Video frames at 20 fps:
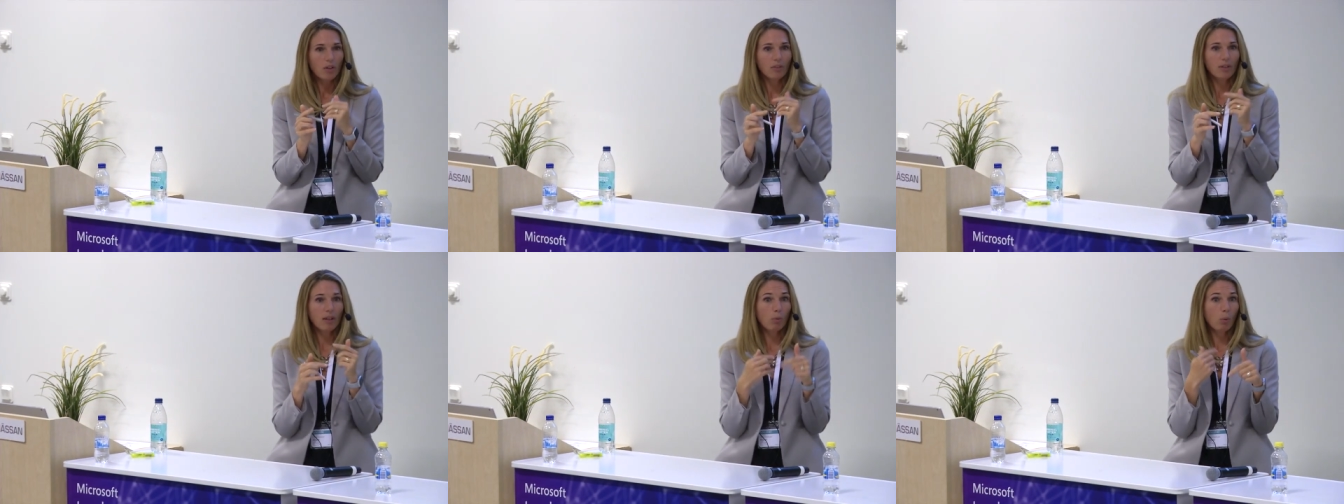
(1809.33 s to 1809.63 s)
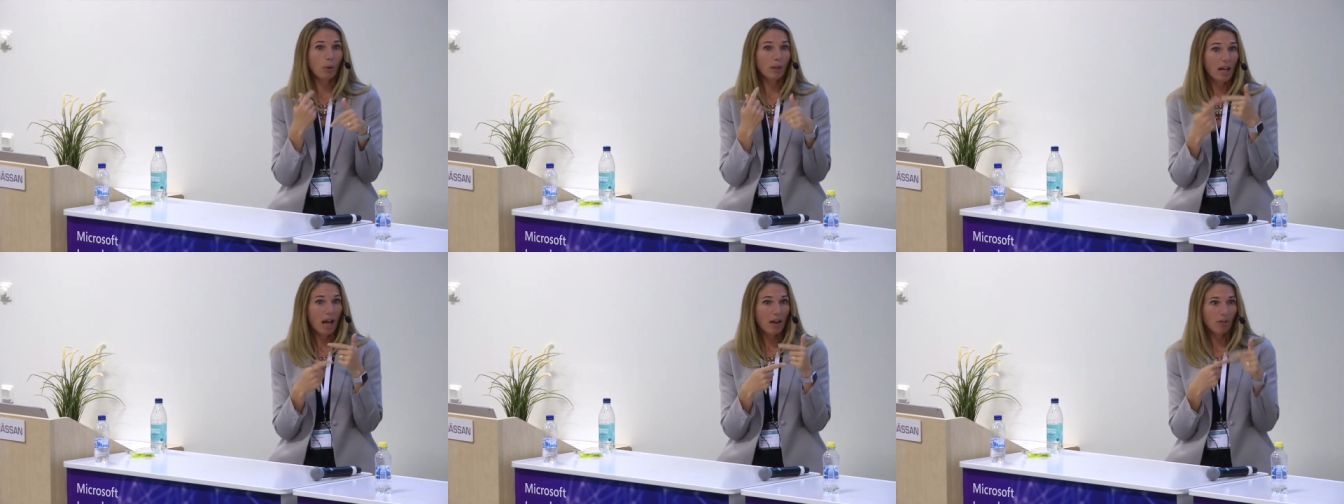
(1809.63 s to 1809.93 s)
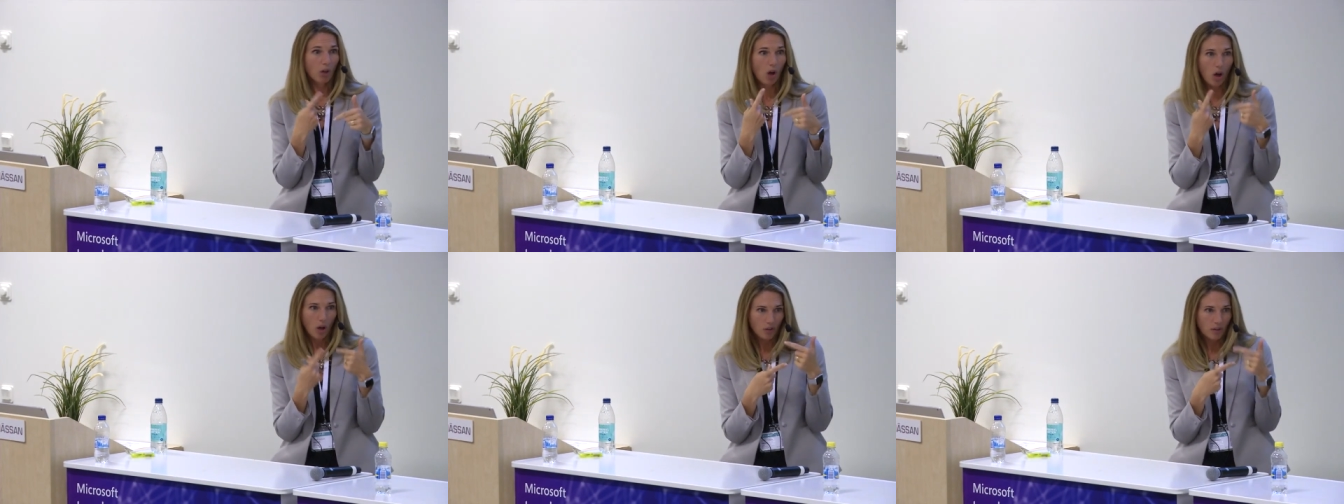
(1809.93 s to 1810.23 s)
They want to
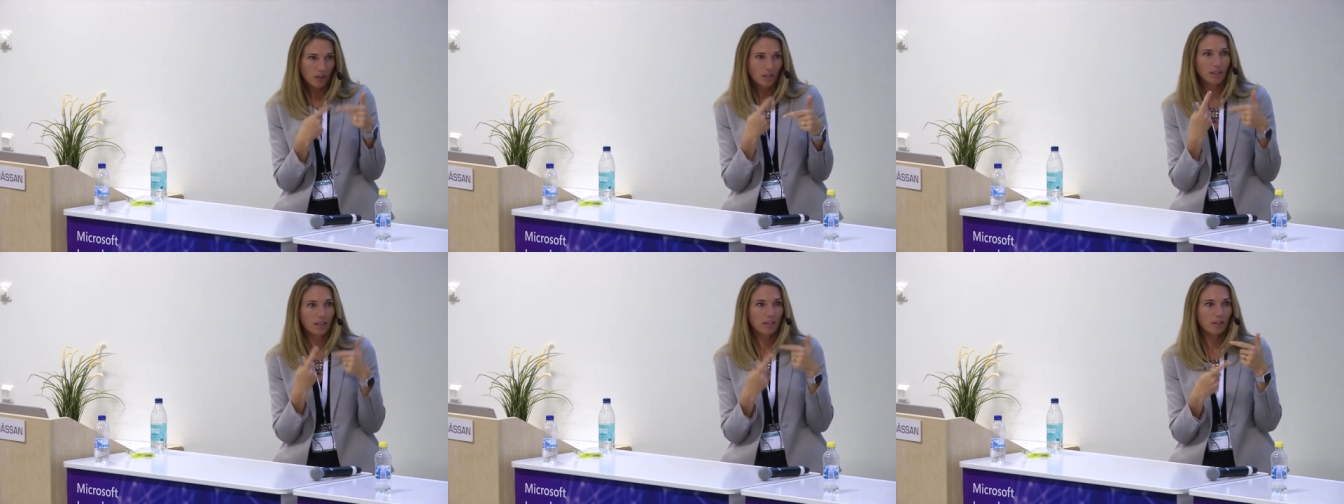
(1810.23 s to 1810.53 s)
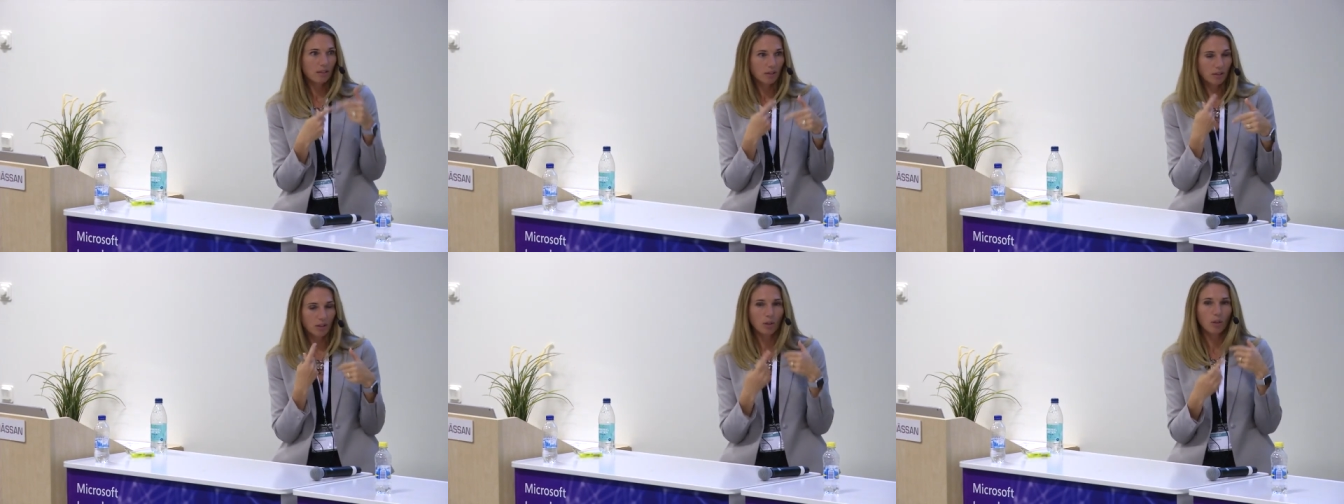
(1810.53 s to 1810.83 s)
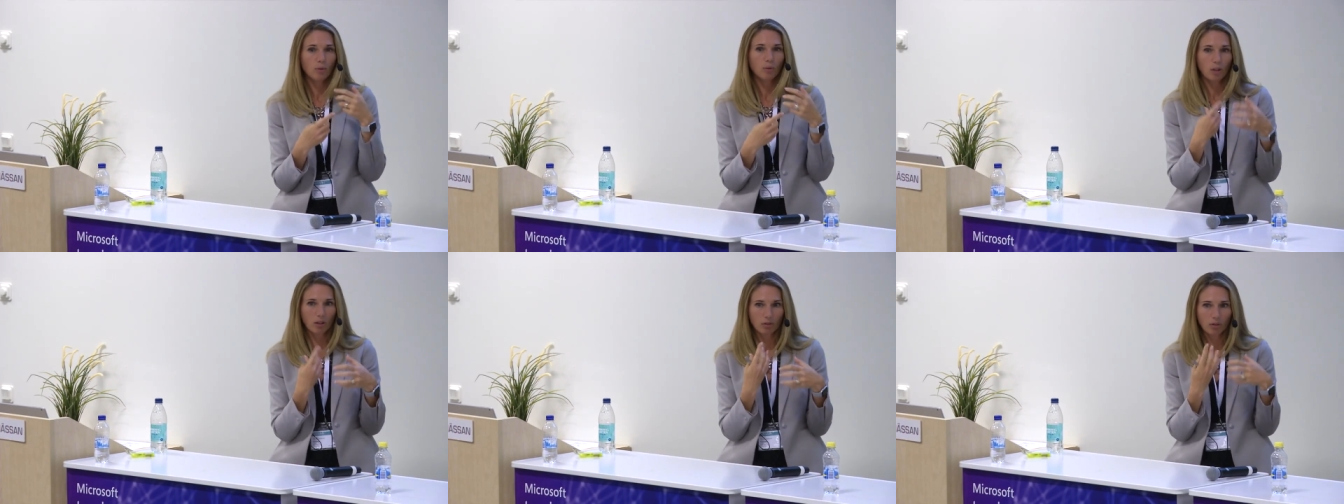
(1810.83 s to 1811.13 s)
have constant, you
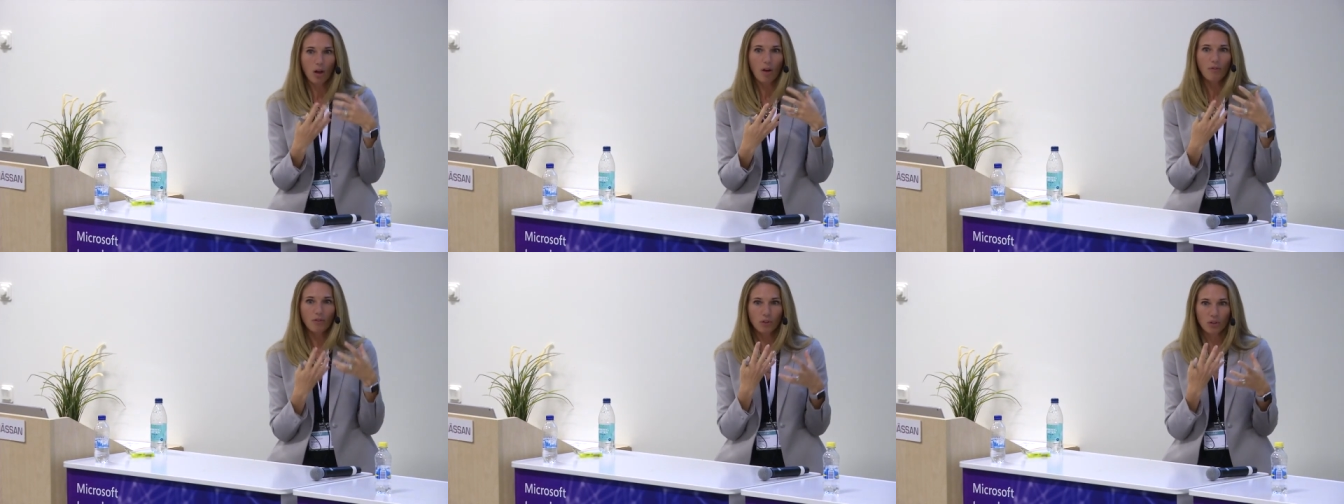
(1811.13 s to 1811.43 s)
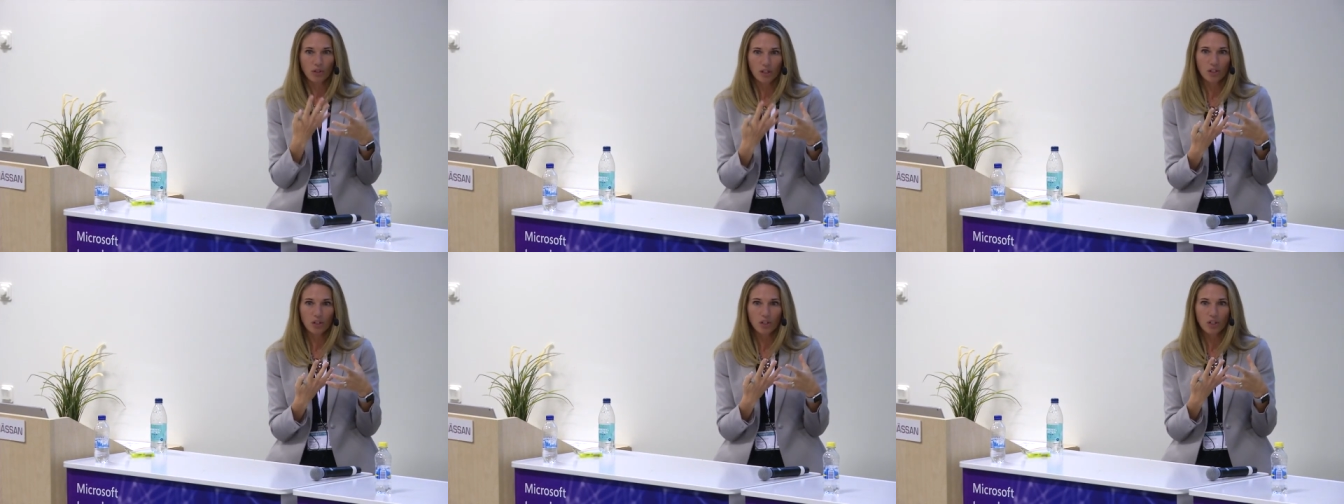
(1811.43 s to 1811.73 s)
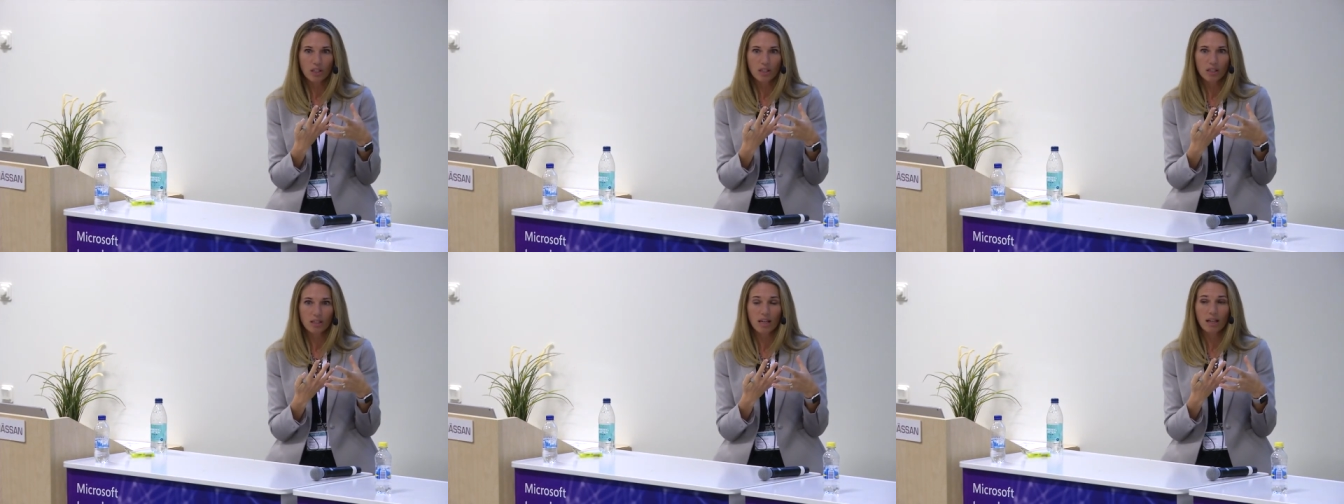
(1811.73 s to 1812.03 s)
know,
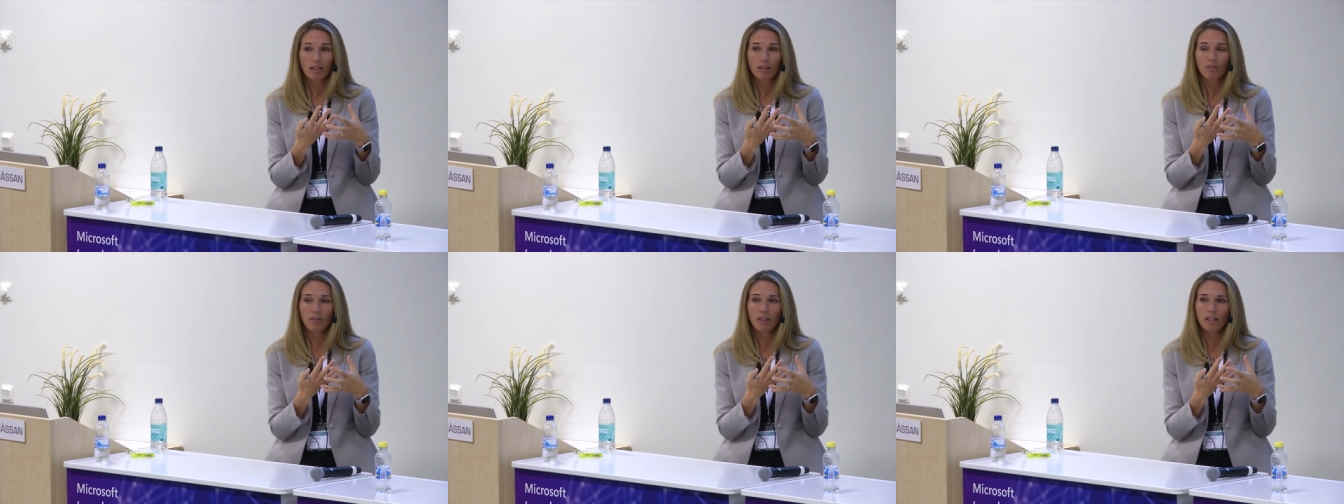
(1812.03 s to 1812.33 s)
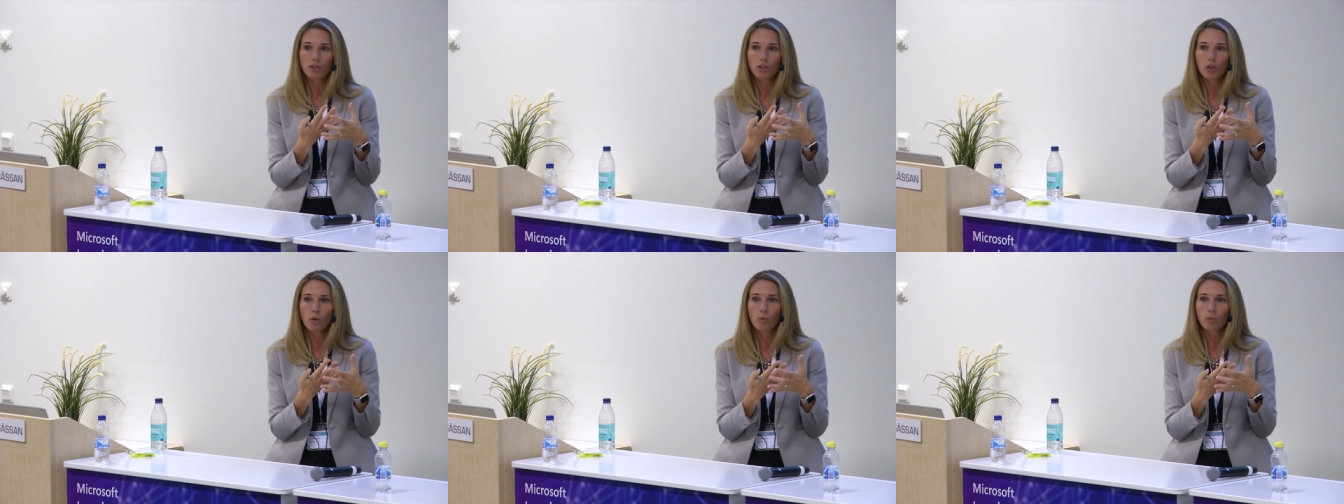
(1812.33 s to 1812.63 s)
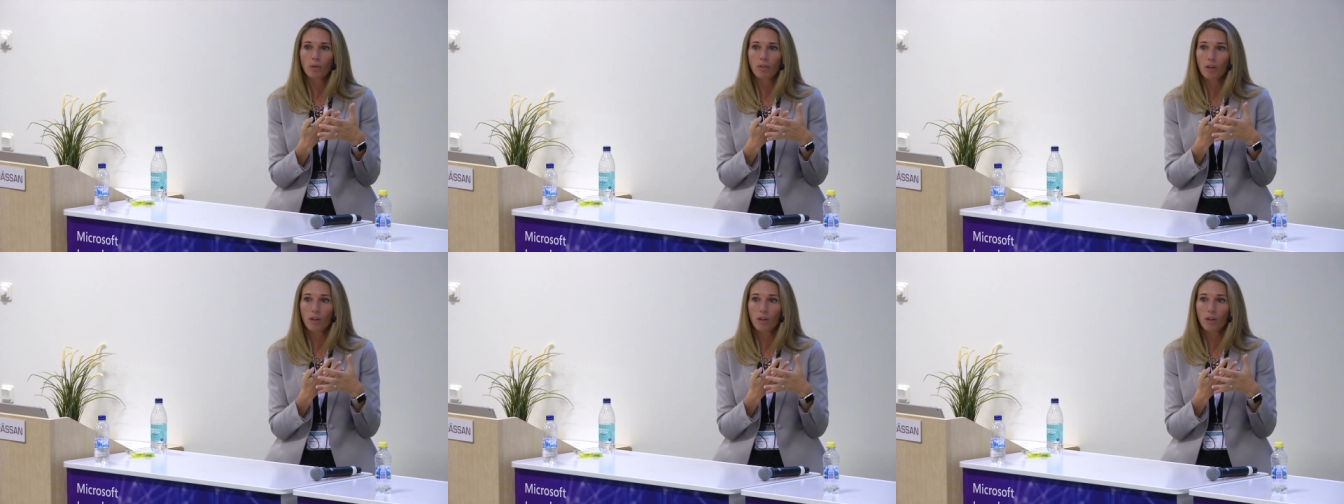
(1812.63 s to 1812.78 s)
conversations, and they don't.